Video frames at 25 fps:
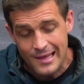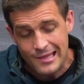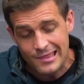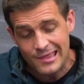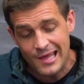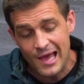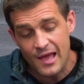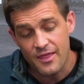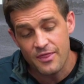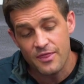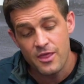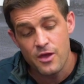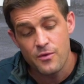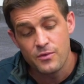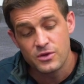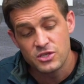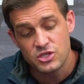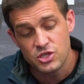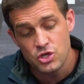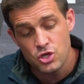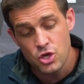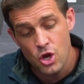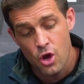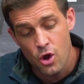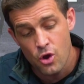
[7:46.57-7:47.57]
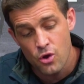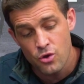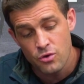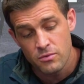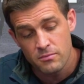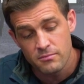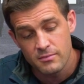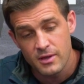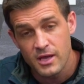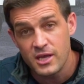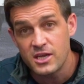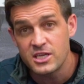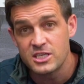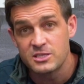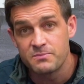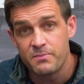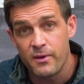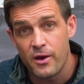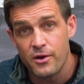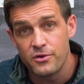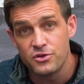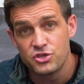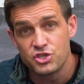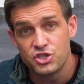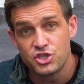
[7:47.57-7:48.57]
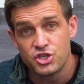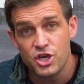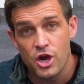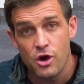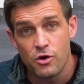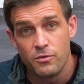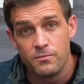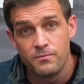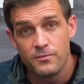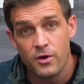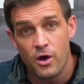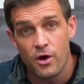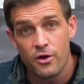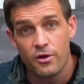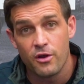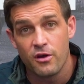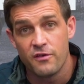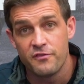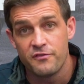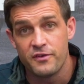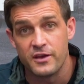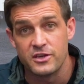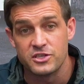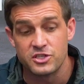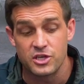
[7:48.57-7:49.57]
that there is no exposed gel on offer.